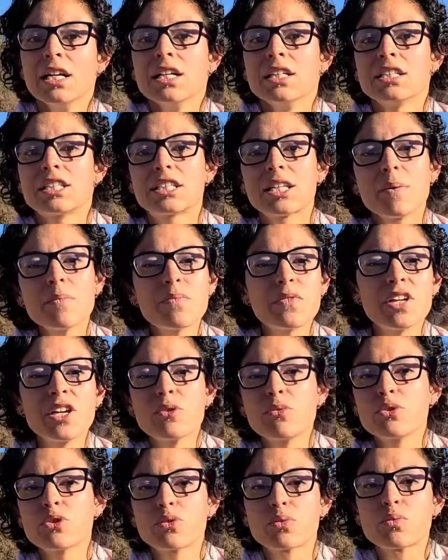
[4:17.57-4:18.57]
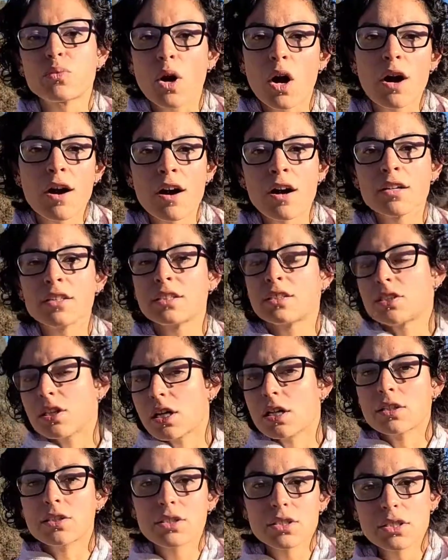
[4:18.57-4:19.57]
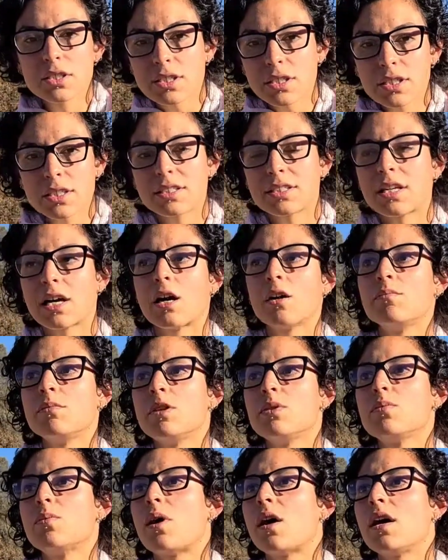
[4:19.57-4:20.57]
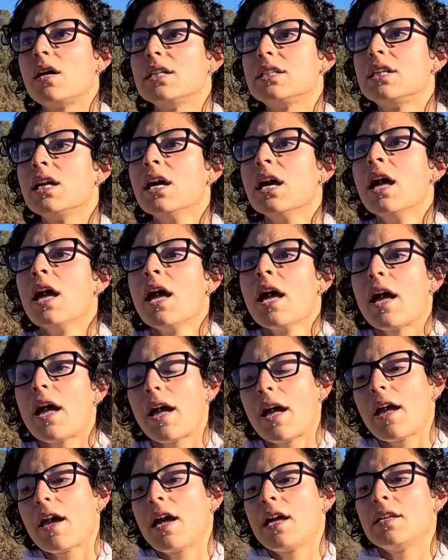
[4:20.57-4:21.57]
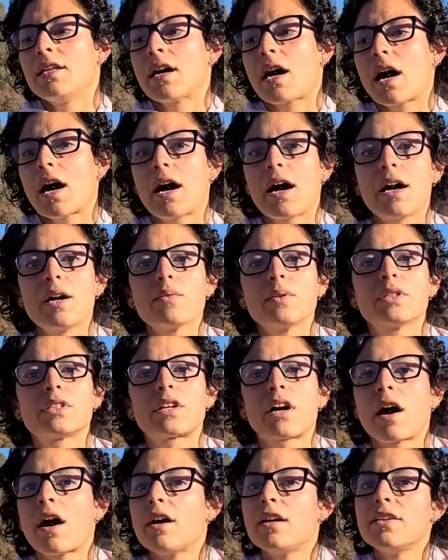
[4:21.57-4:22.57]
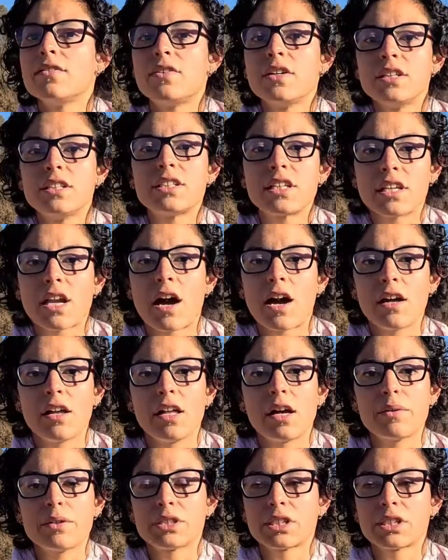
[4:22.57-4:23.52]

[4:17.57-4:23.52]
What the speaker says: Something was wrong. The doctors couldn't tell me what. And I was kind of in denial. I was